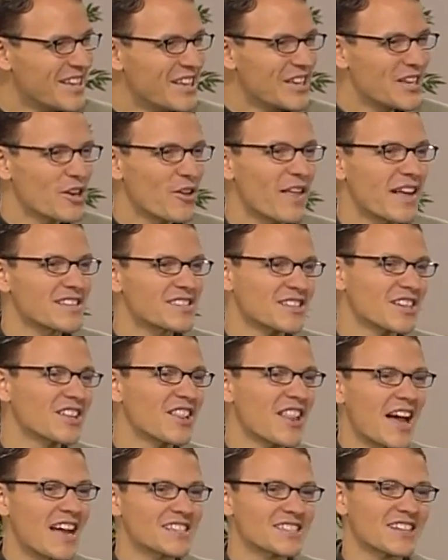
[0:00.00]
you know, that's the
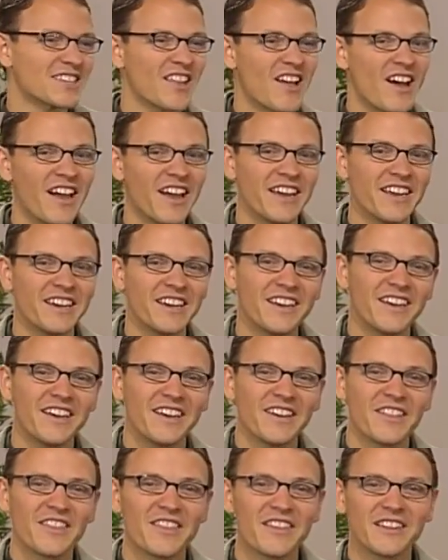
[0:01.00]
classic line
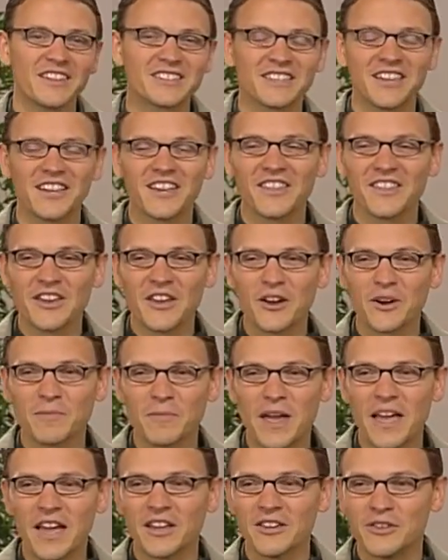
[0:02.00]
that uh, the young
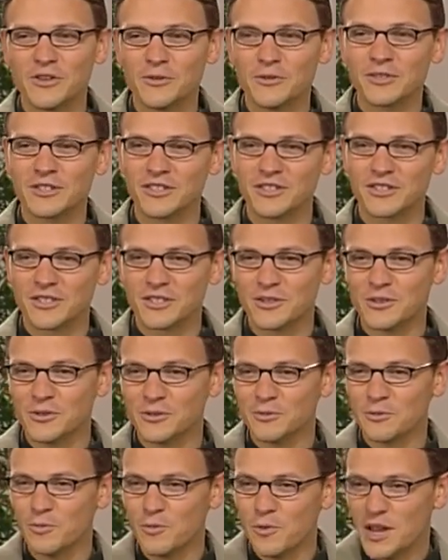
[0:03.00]
man uses
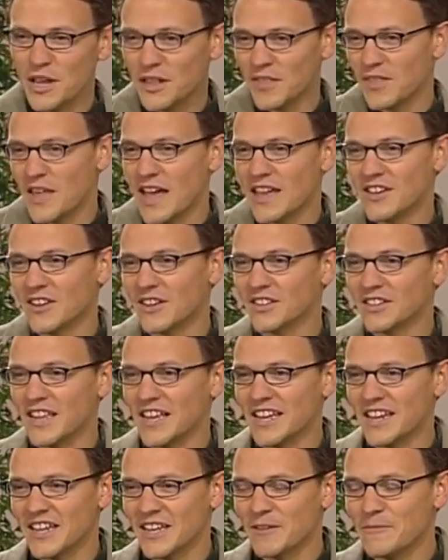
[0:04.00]
to win that young
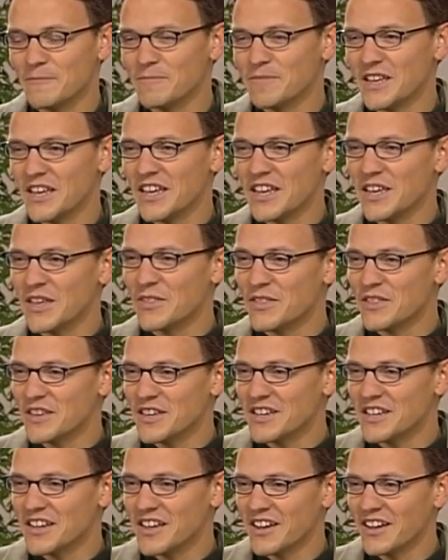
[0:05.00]
lady in
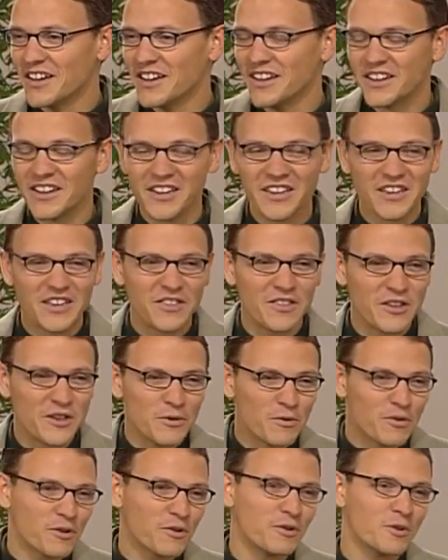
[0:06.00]
the, uh, in the
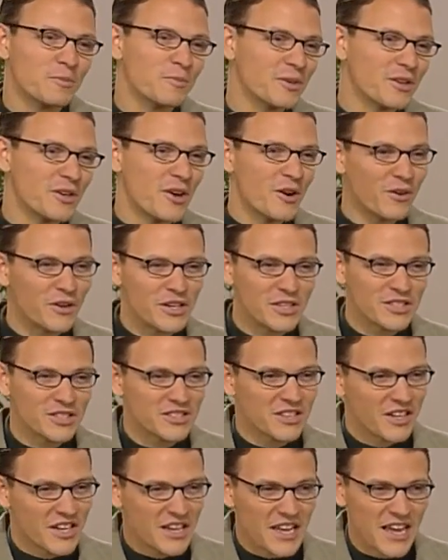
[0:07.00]
youth group. You know,
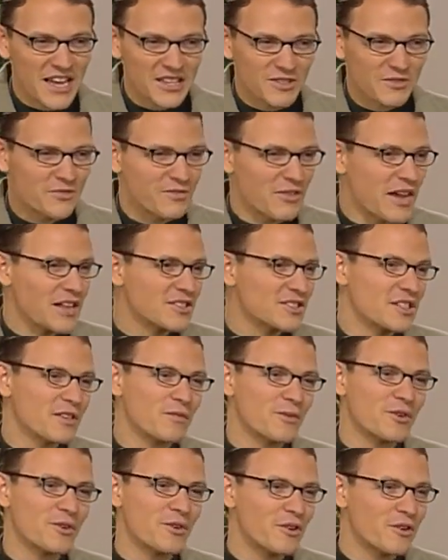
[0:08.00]
he's, he has a fancy
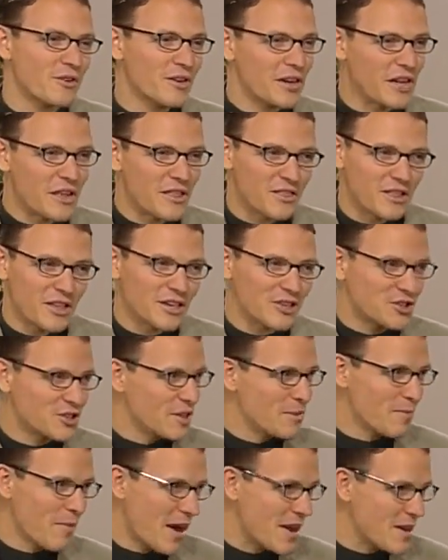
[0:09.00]
for her and he thinks
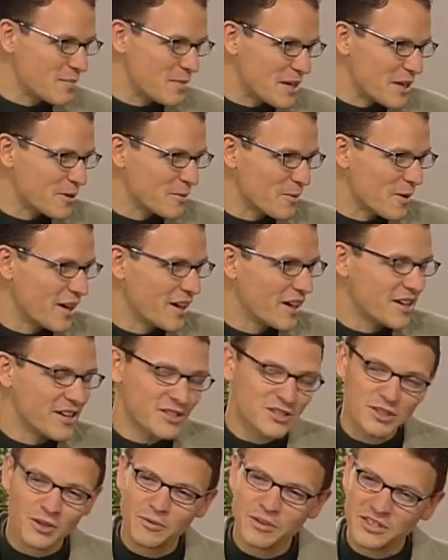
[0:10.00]
she might be the one.
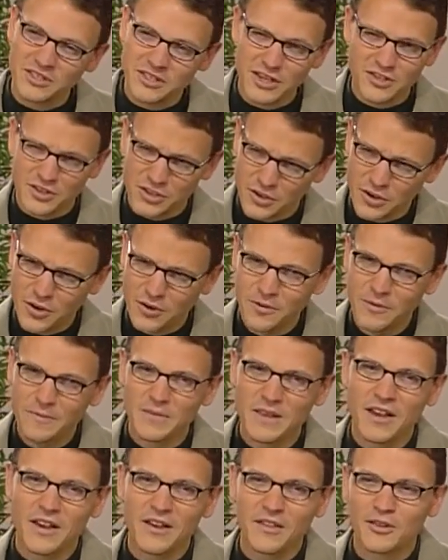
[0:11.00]
And so he says, You know,
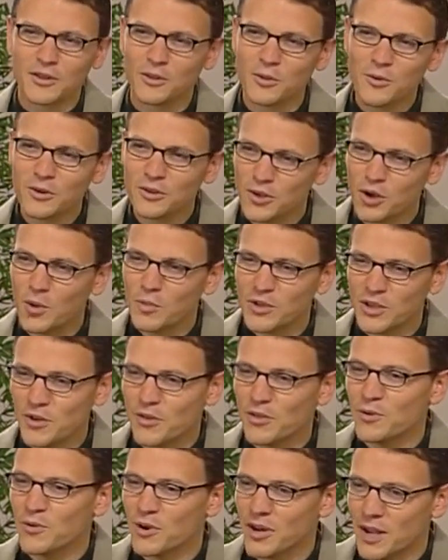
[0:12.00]
the Lord told me
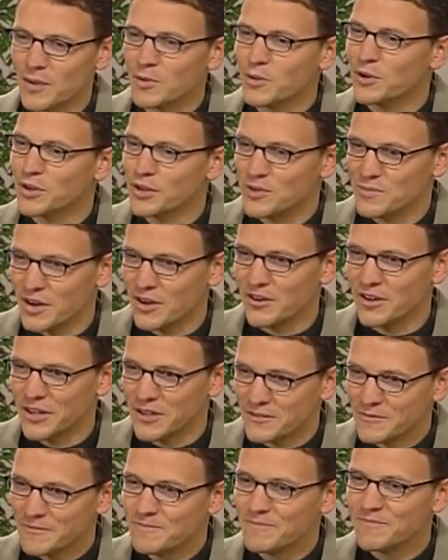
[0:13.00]
you're the one I'm going to
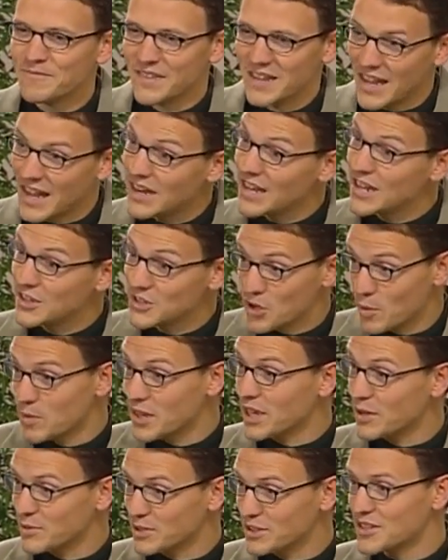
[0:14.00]
marry. And he told
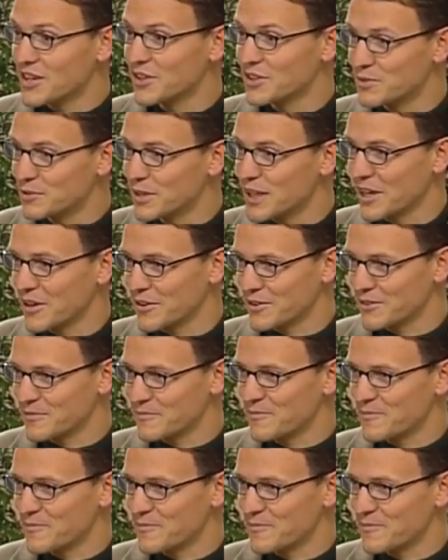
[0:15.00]
me he would tell you later.